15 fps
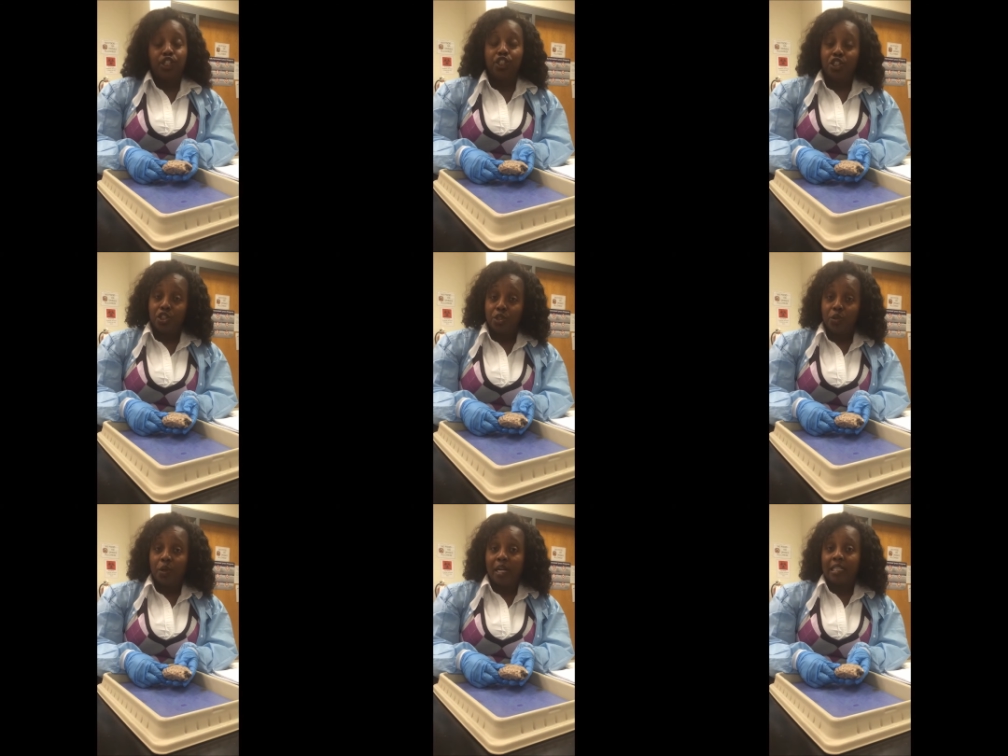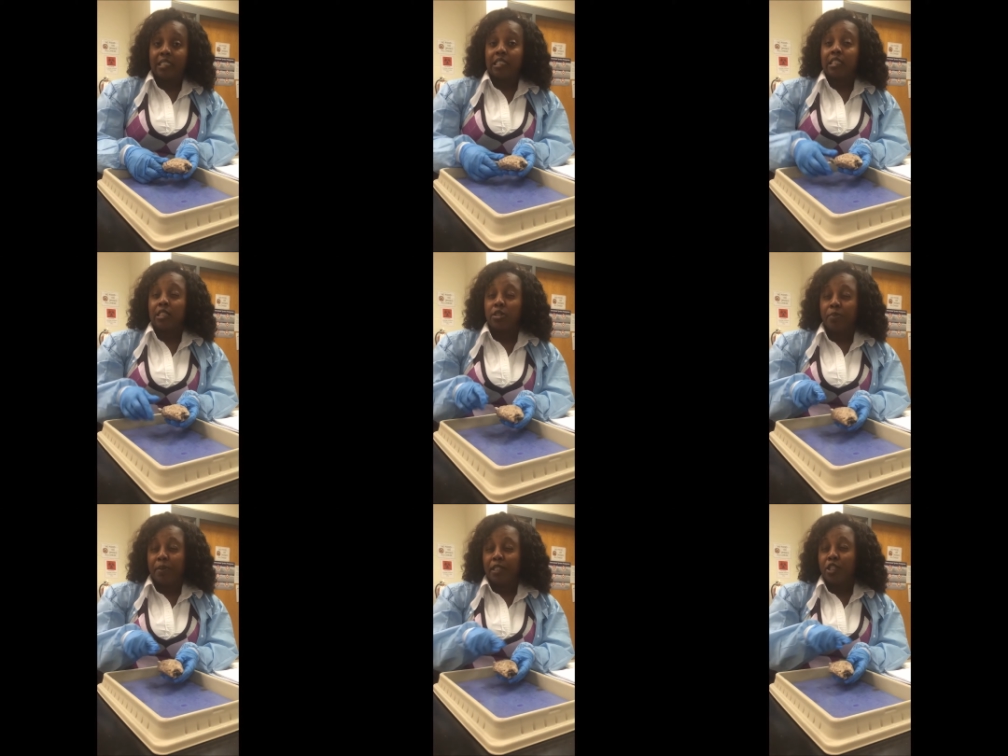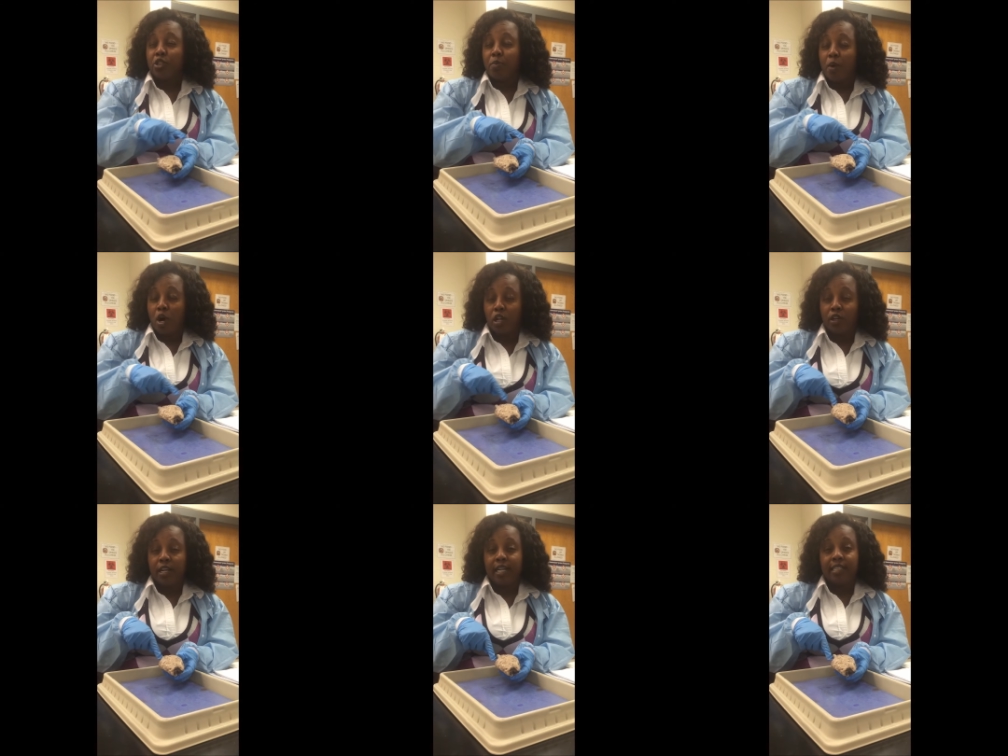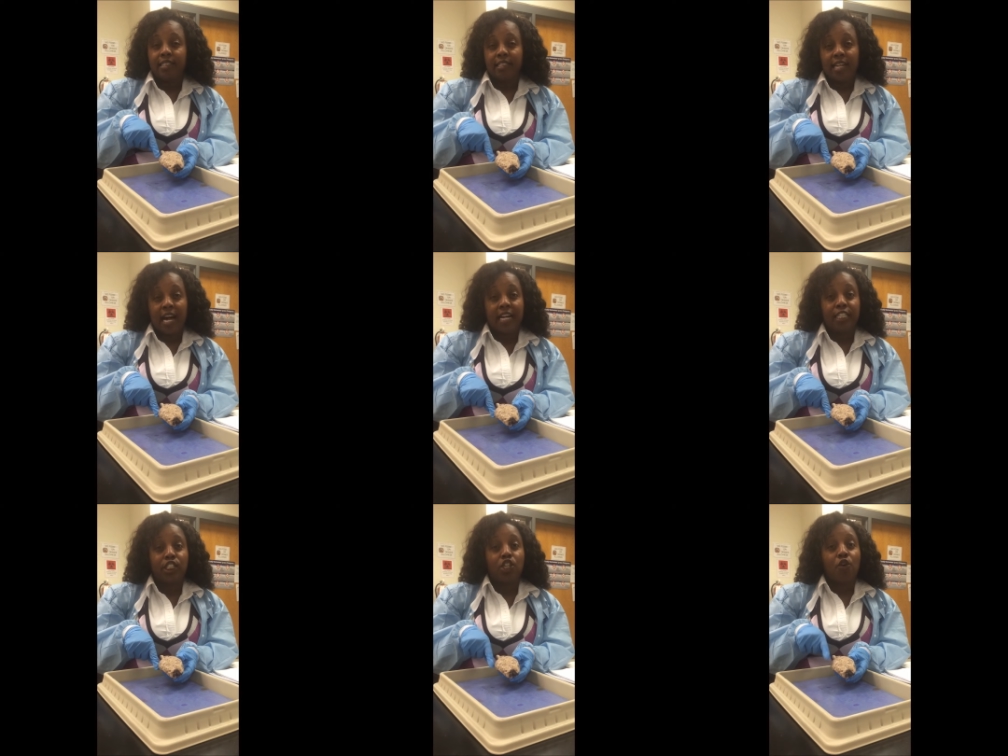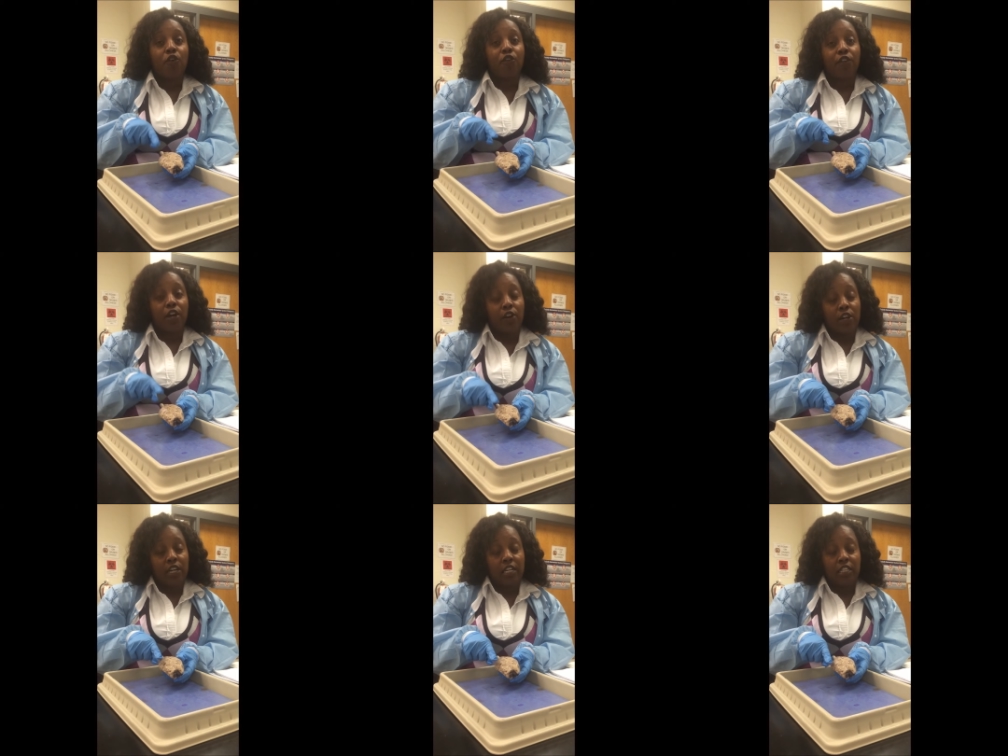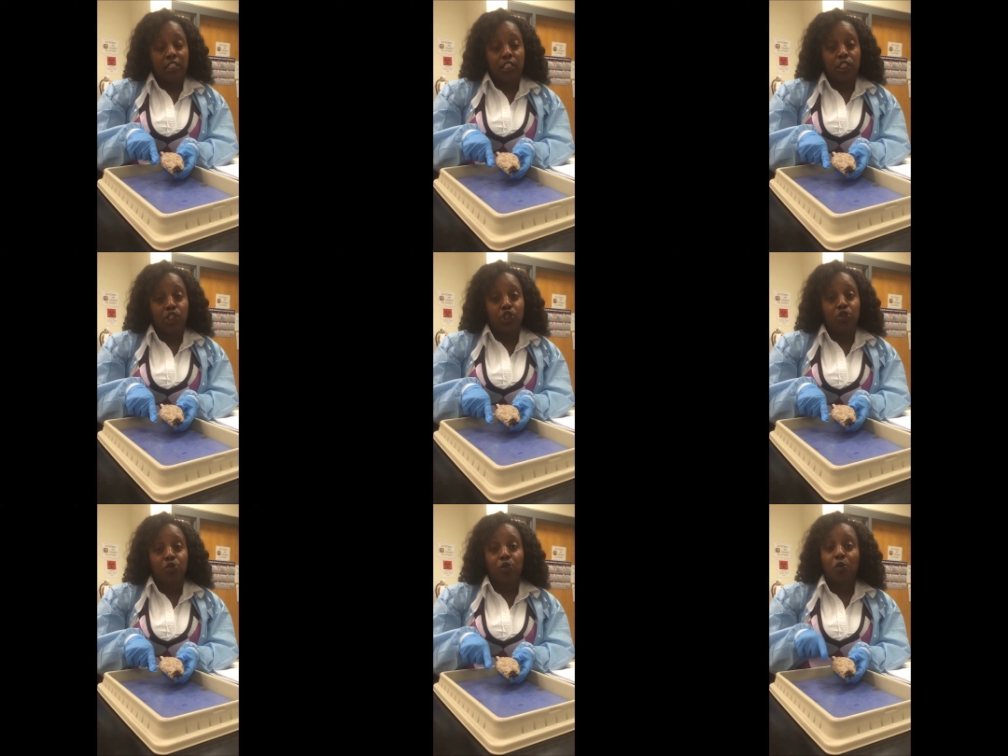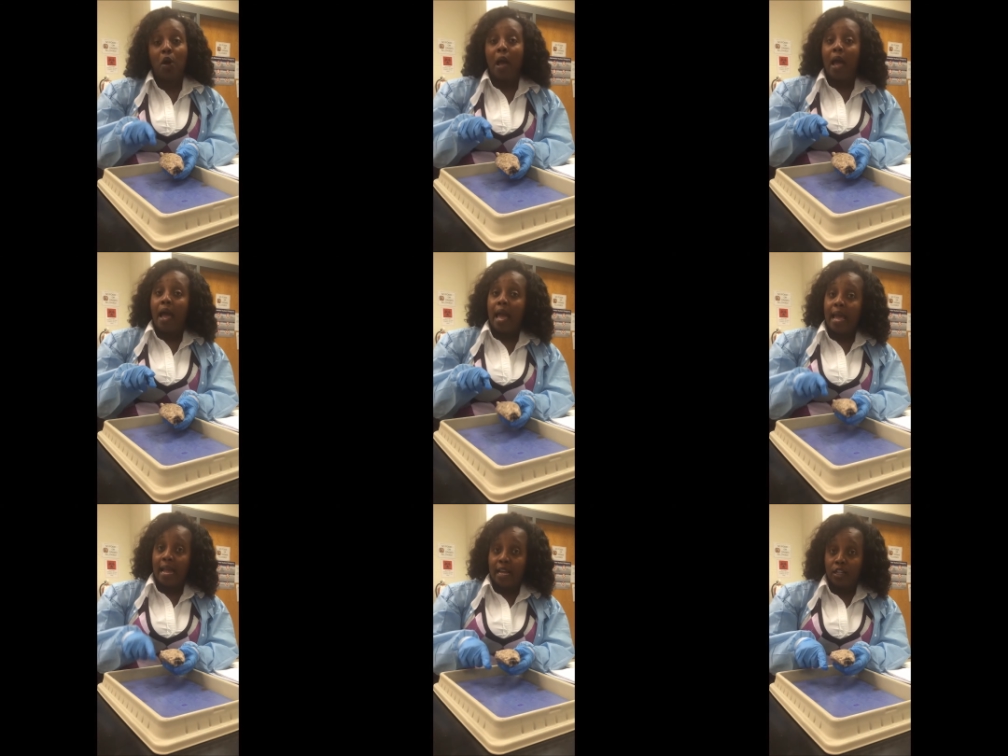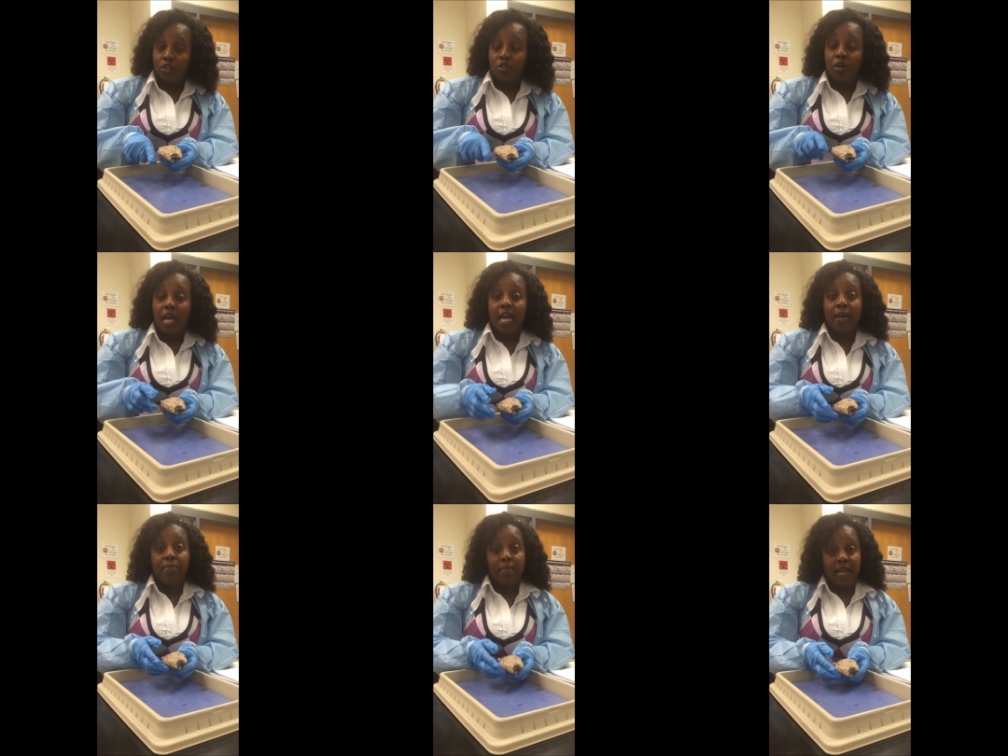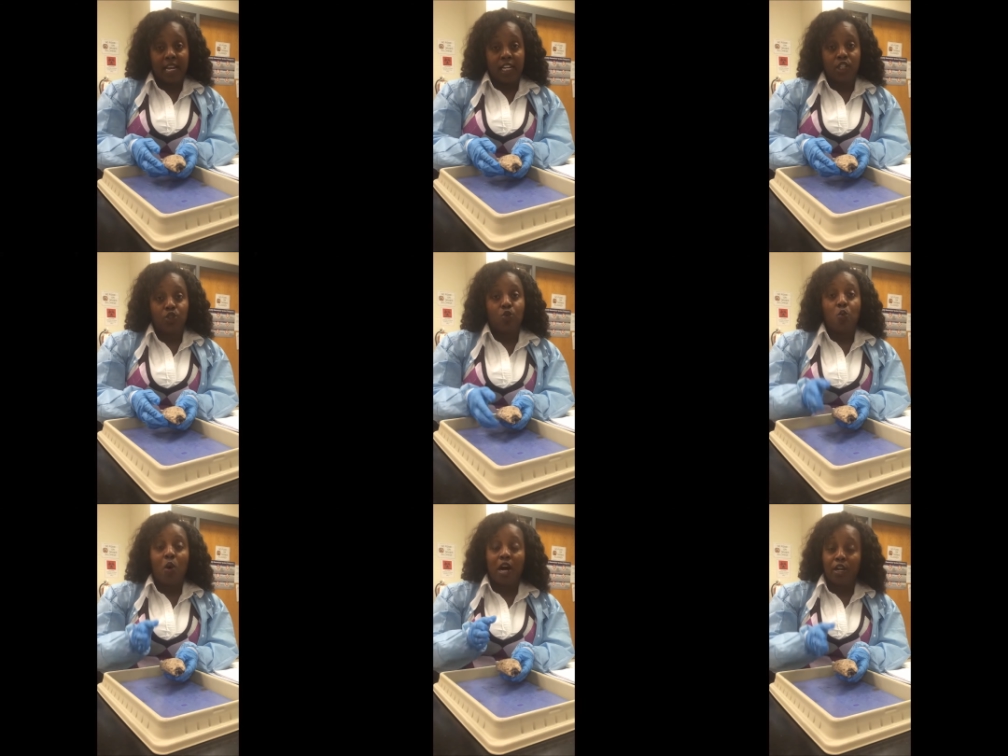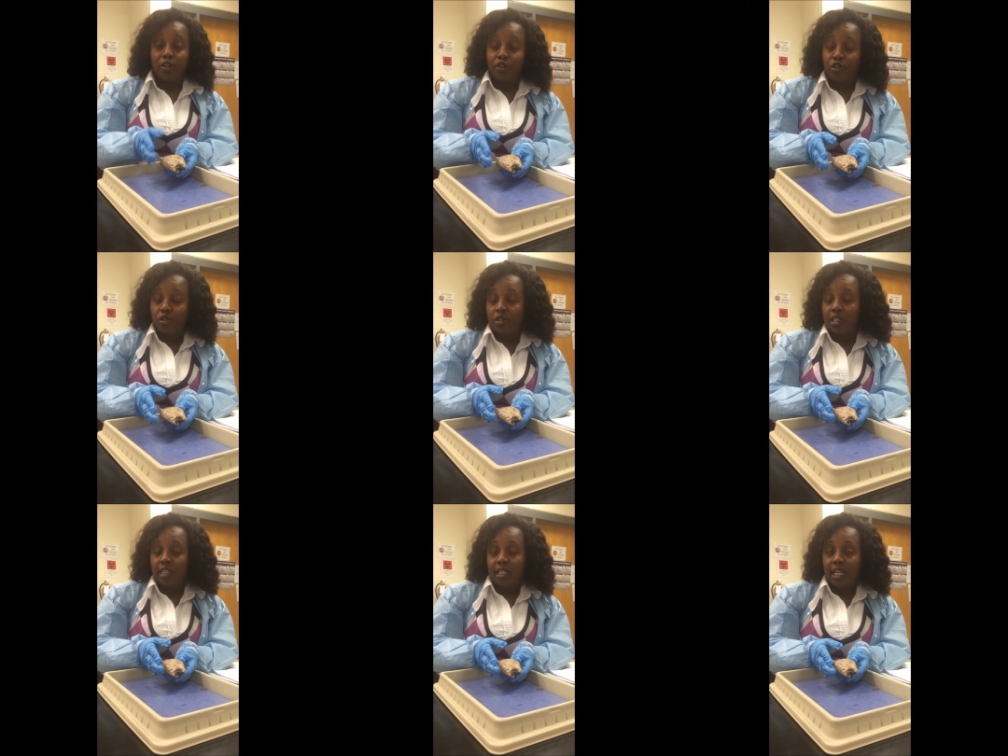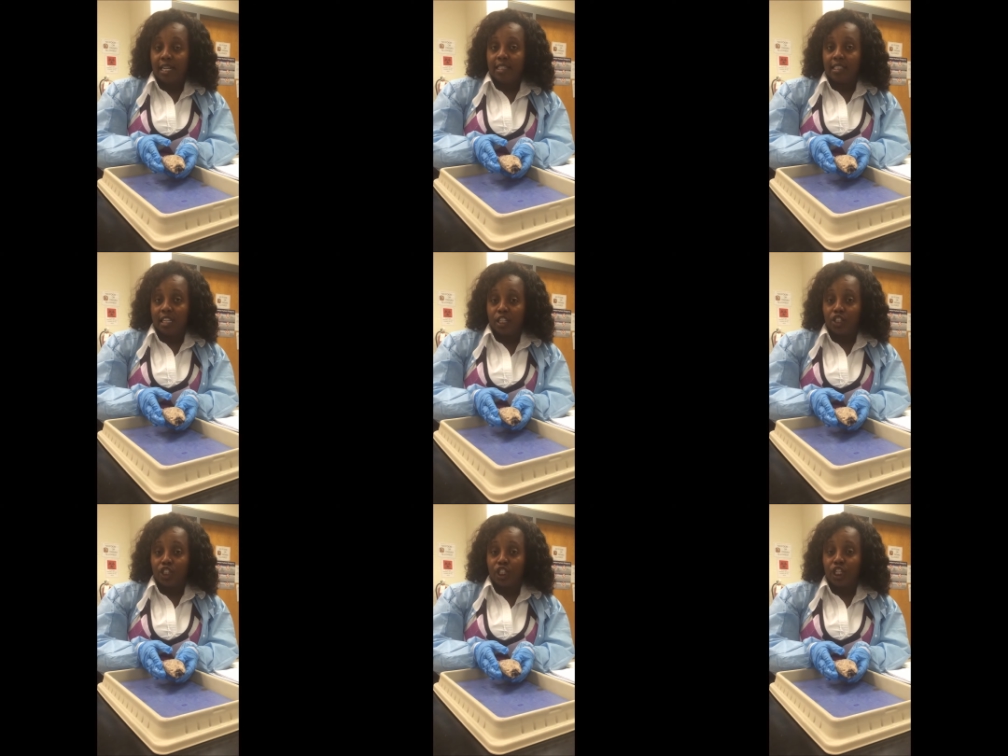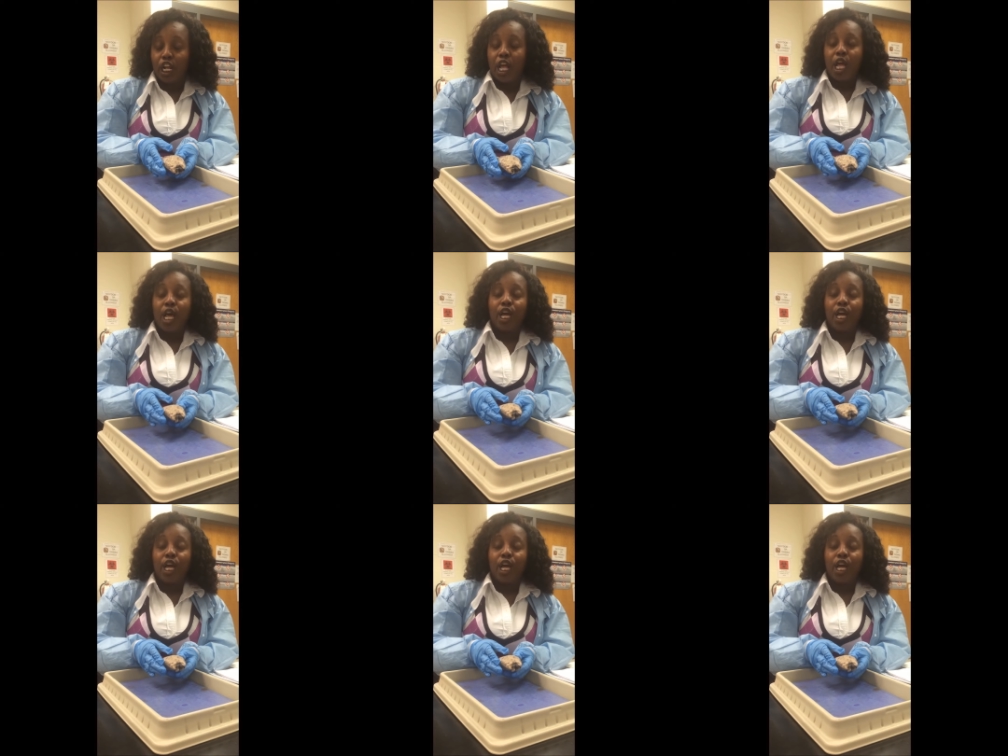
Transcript: Two, it's a little bit smaller in size, so very easy to handle and manage while you're doing the dissection.